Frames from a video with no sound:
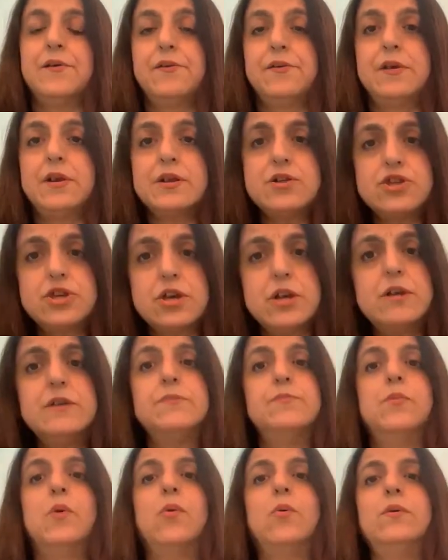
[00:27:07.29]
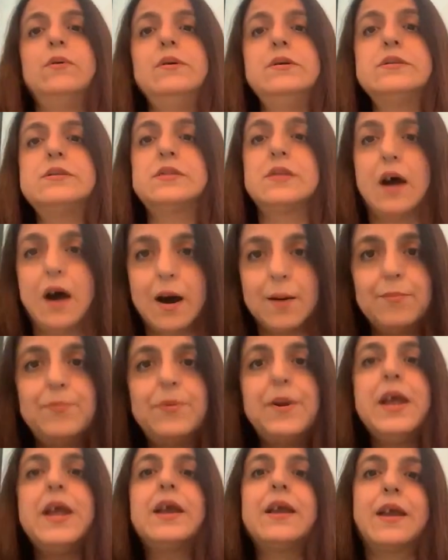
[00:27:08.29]
rigid molds are
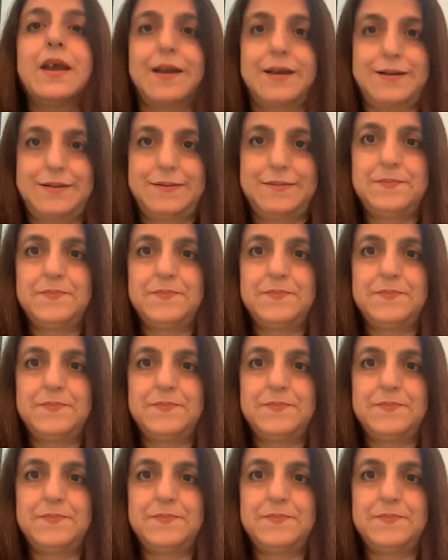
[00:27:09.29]
breaking.